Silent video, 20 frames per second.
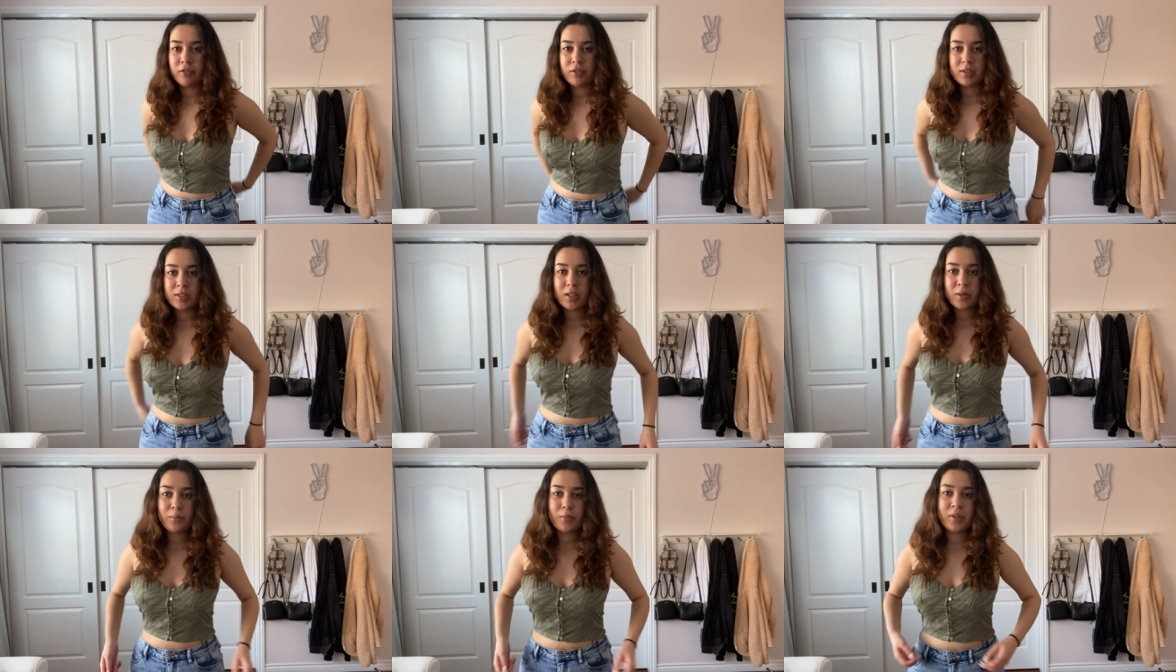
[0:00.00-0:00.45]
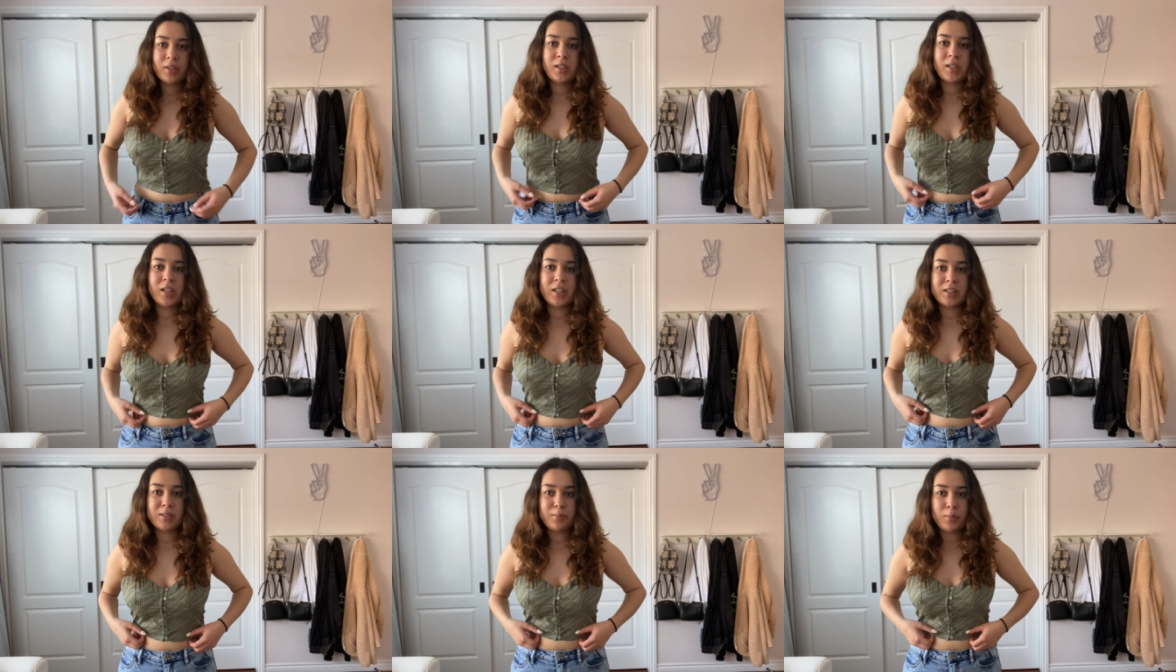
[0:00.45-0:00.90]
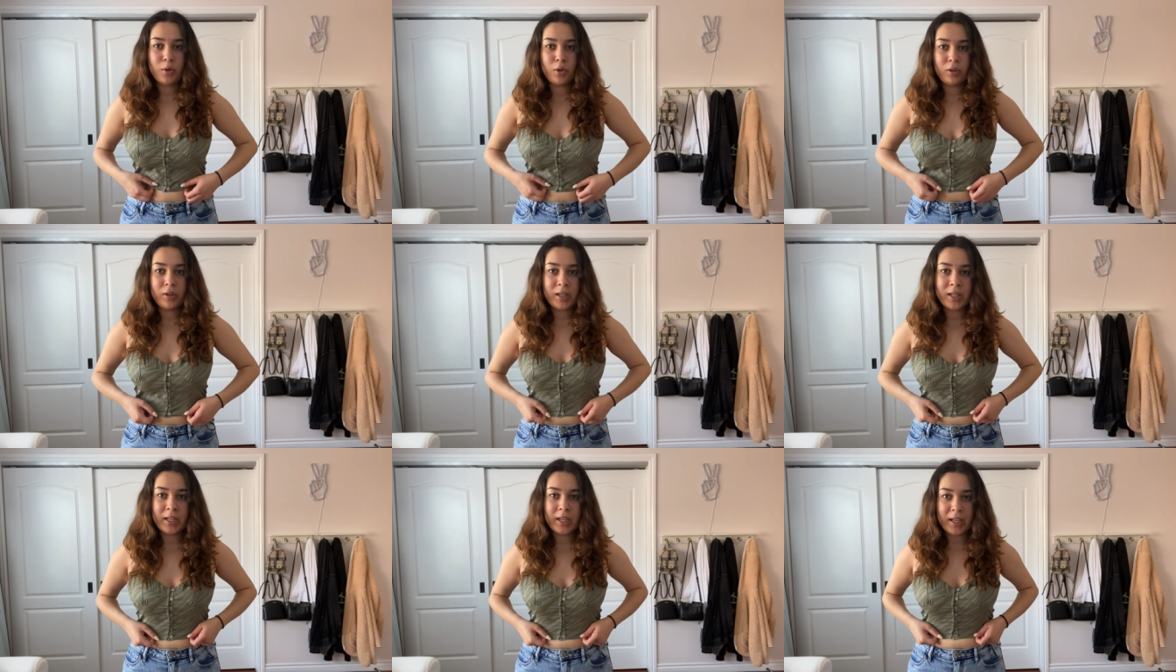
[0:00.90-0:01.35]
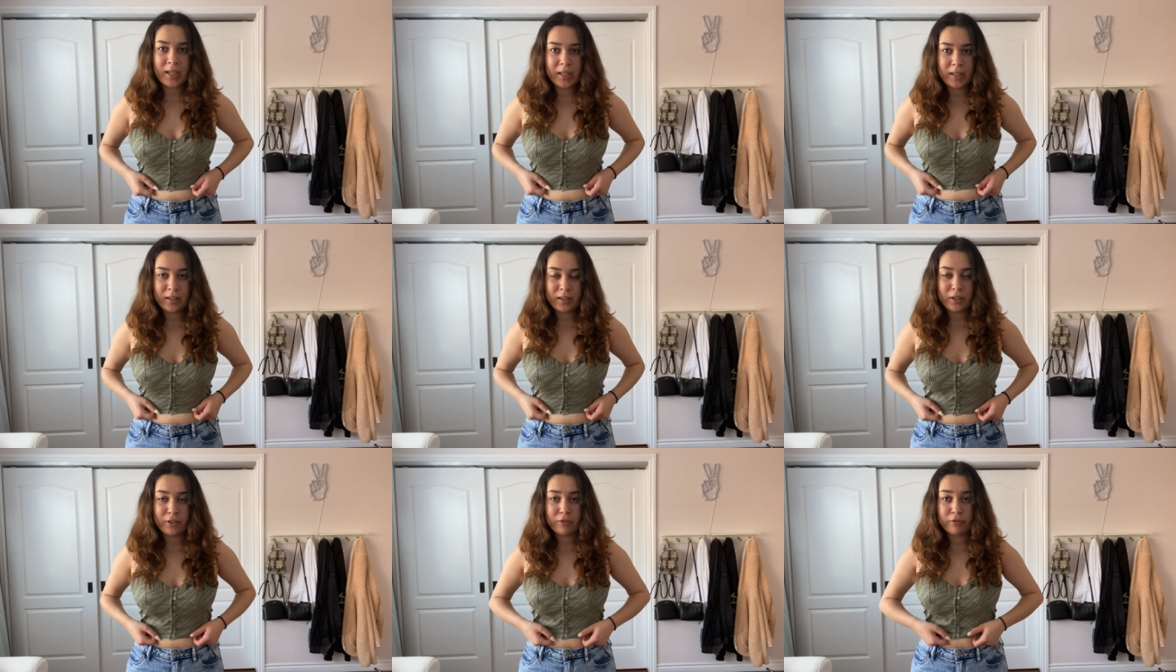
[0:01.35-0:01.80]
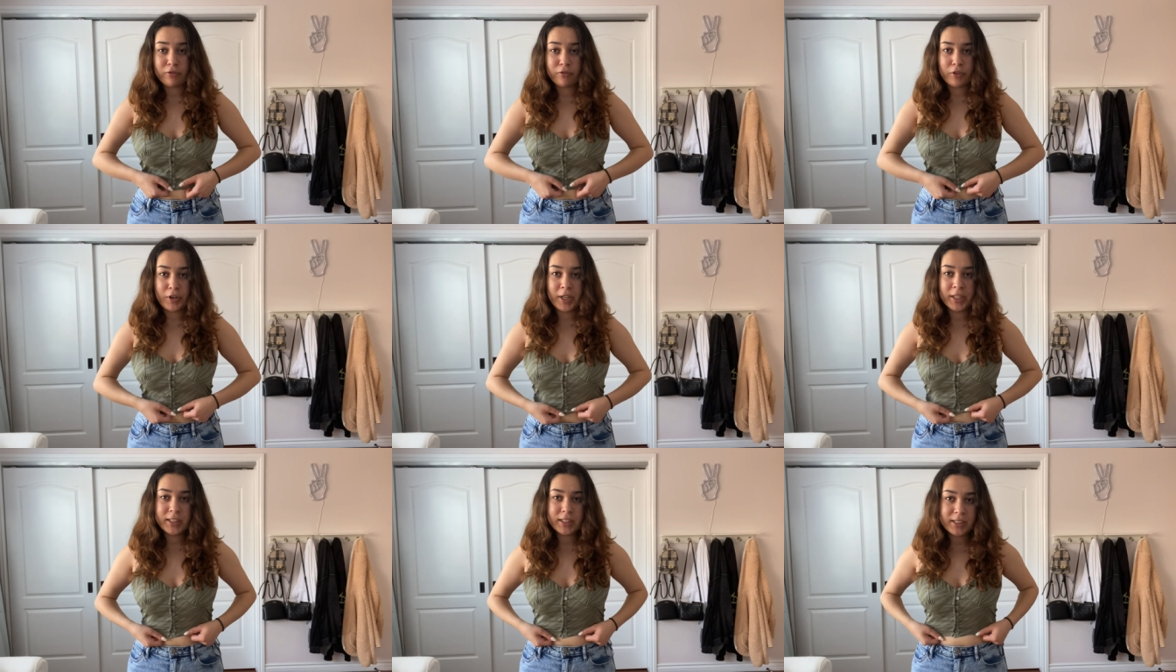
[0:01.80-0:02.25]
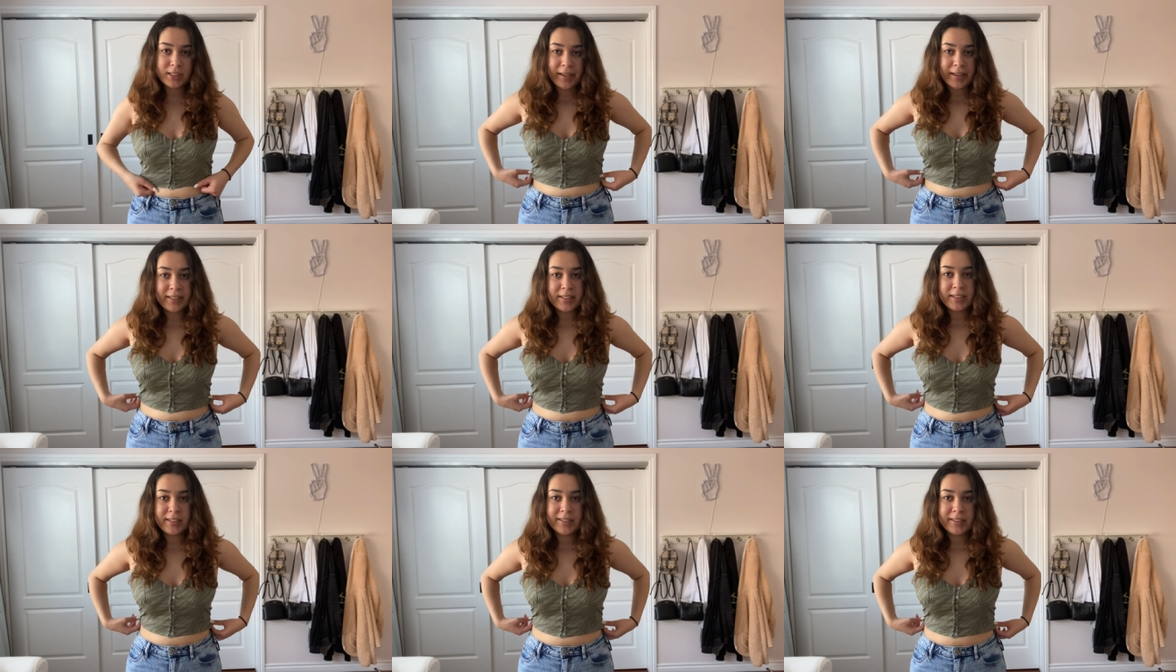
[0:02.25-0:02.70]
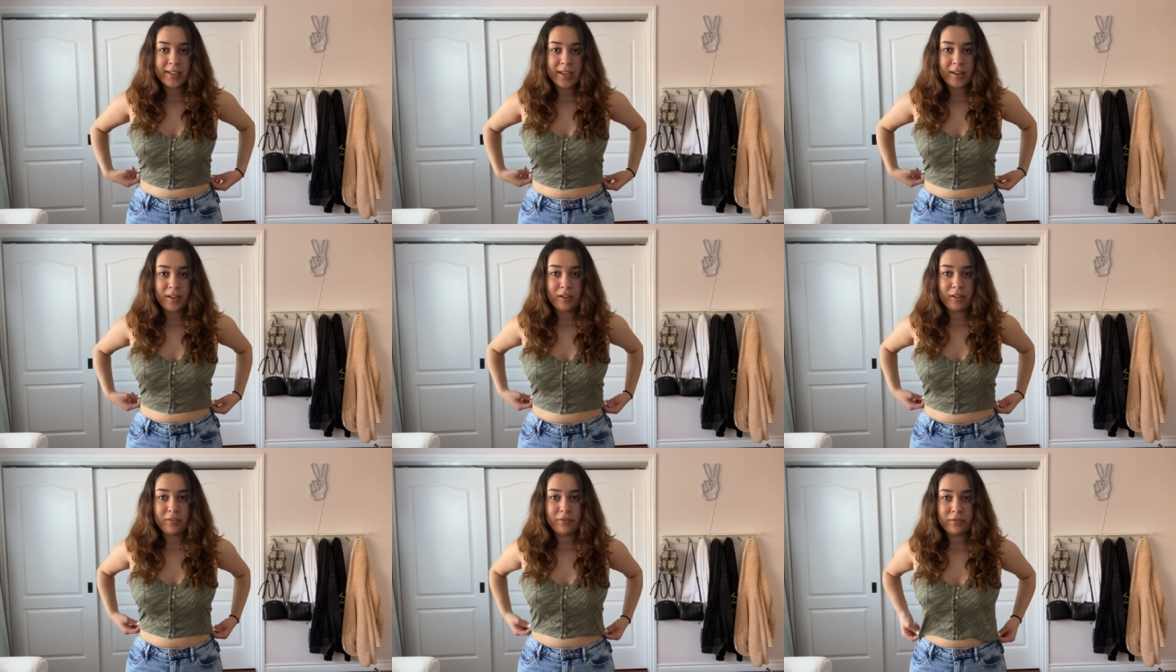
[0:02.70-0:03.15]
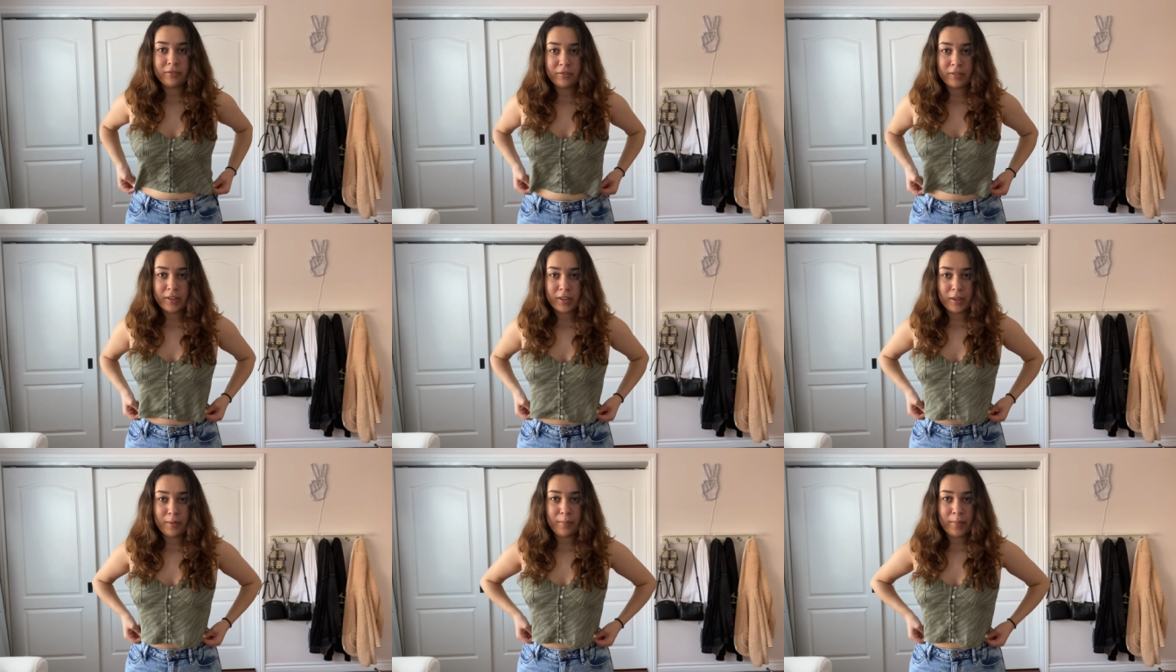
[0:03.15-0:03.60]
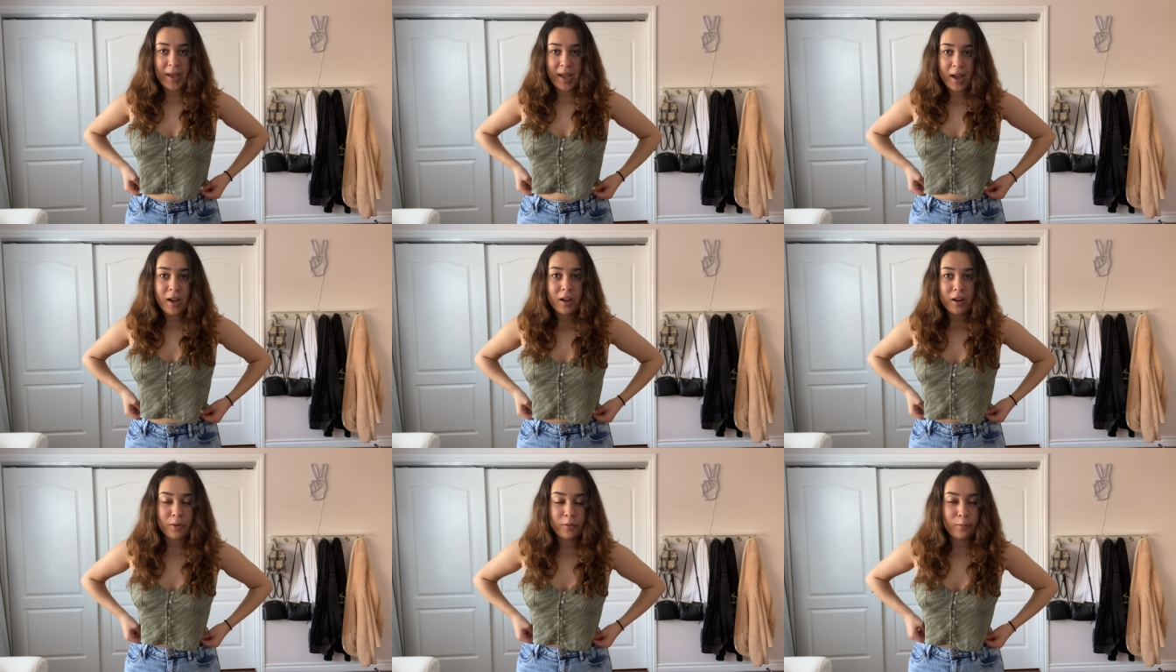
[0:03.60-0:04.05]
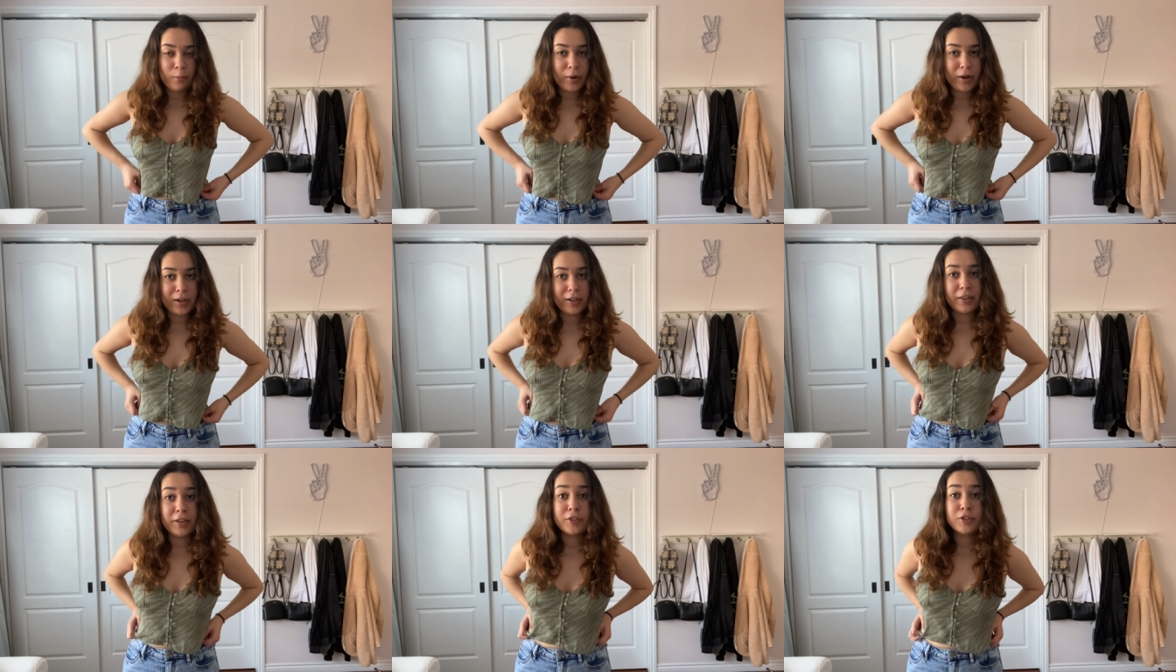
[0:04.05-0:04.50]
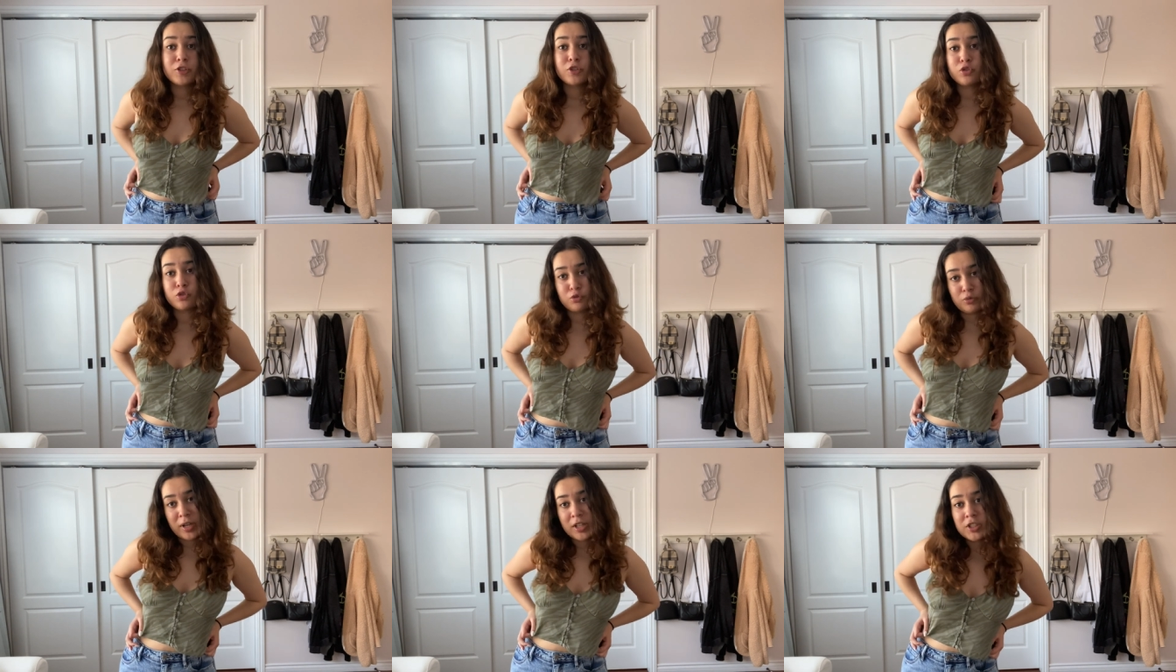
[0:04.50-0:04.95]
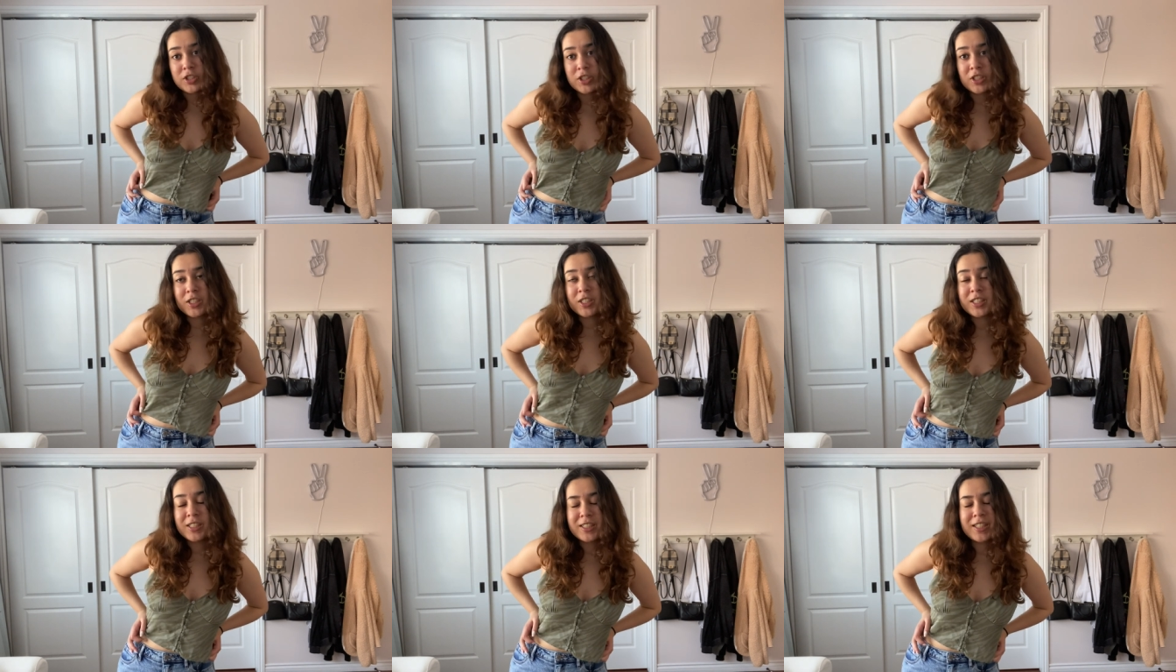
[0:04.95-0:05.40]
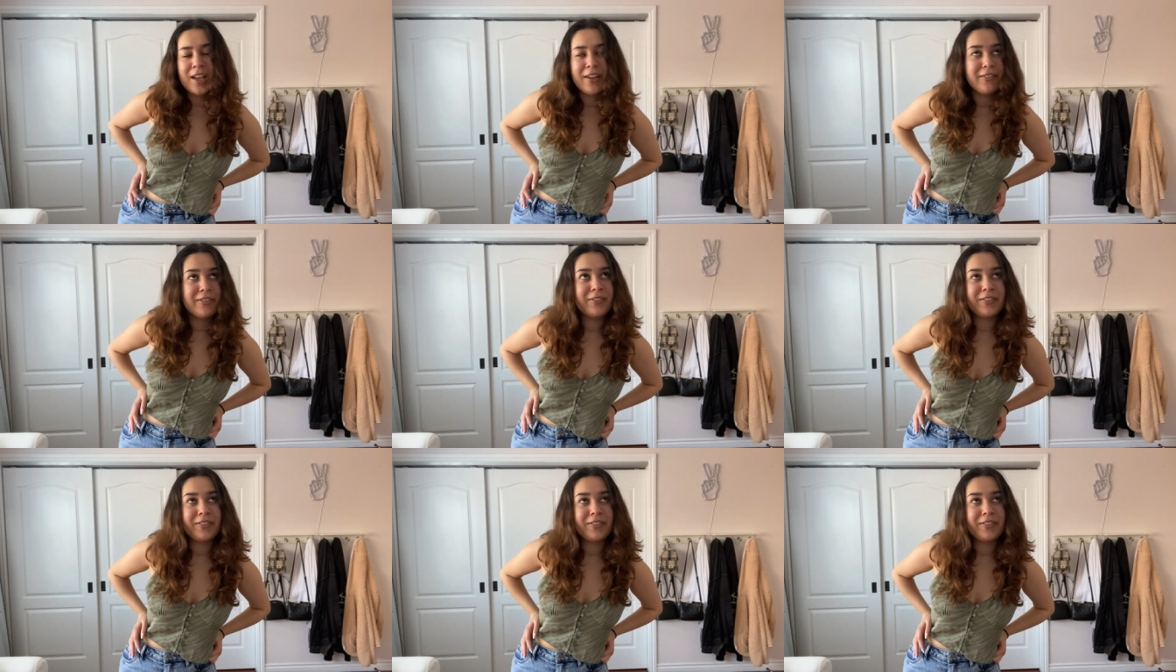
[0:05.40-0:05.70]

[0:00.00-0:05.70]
For some reason it's pulling in the front instead of the back where the stretchy stuff